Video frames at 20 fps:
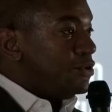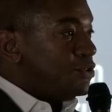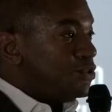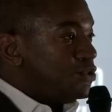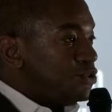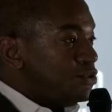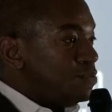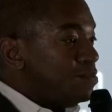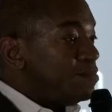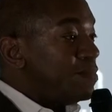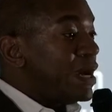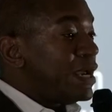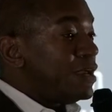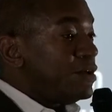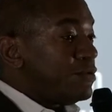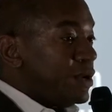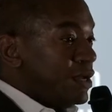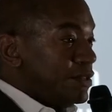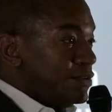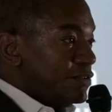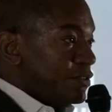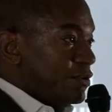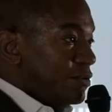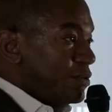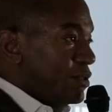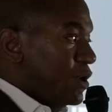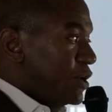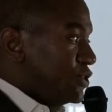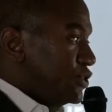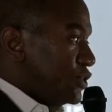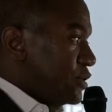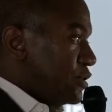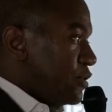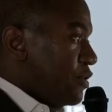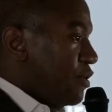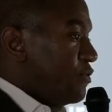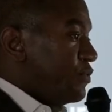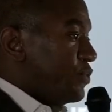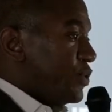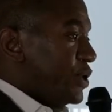to migrate their logic
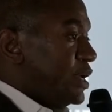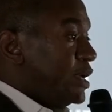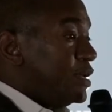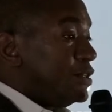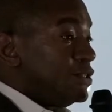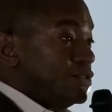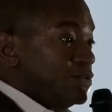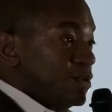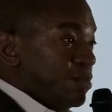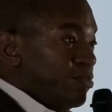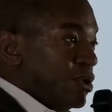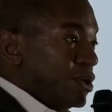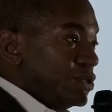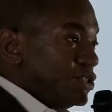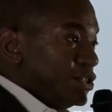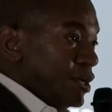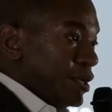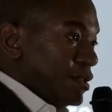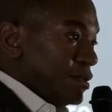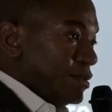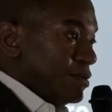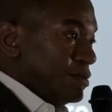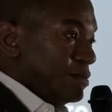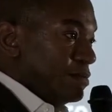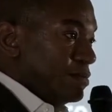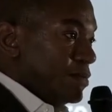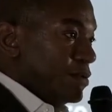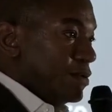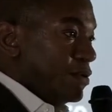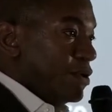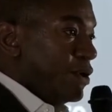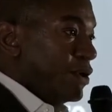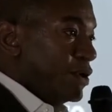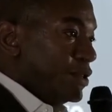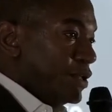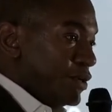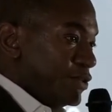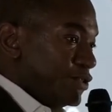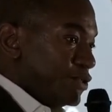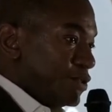over into a blockchain
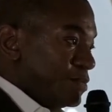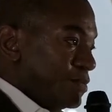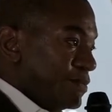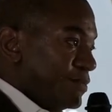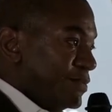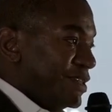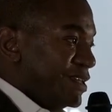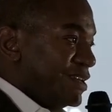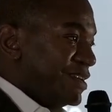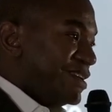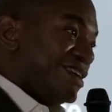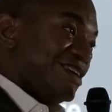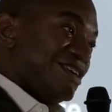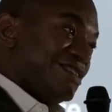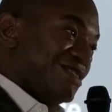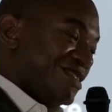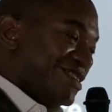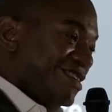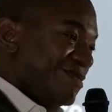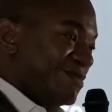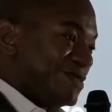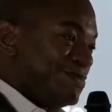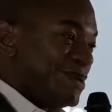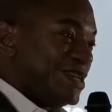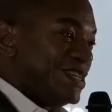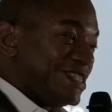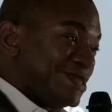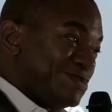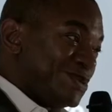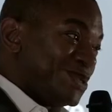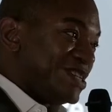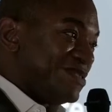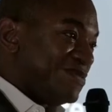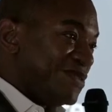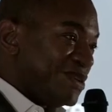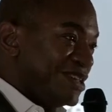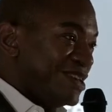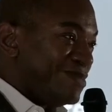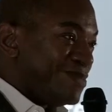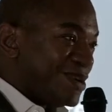architecture. And I'm speaking
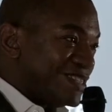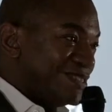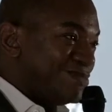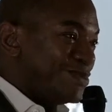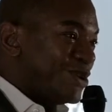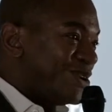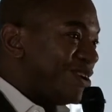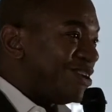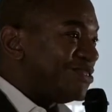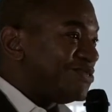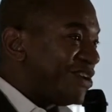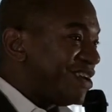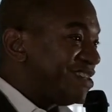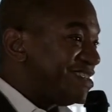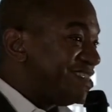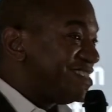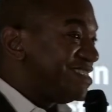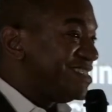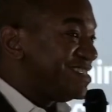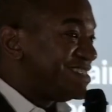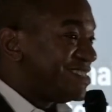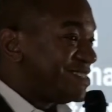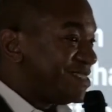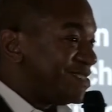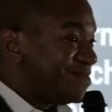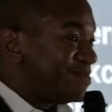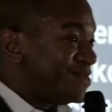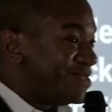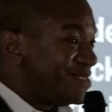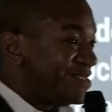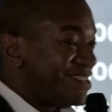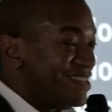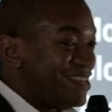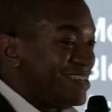specifically about smart contract systems.